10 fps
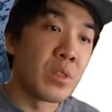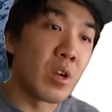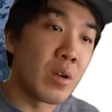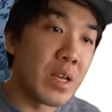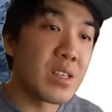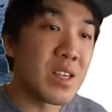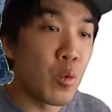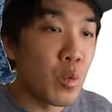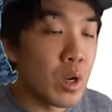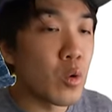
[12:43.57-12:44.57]
There is a
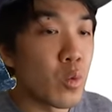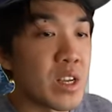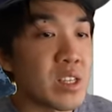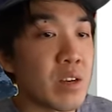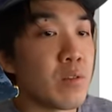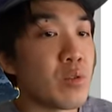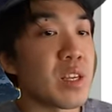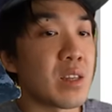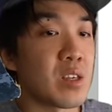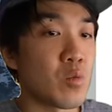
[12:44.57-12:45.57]
real risk of
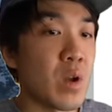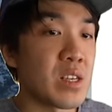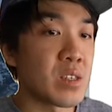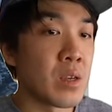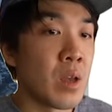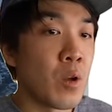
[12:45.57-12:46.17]
losing this race,